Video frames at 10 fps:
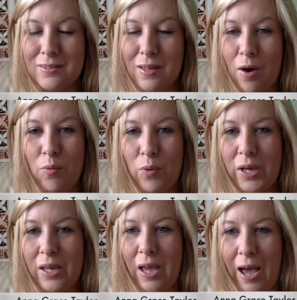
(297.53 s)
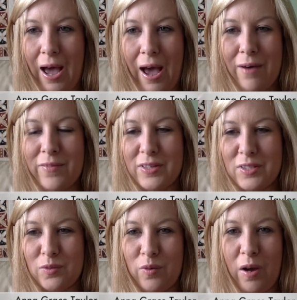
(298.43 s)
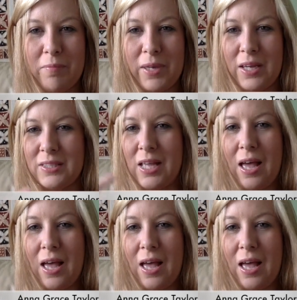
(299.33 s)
that we have as divine beings.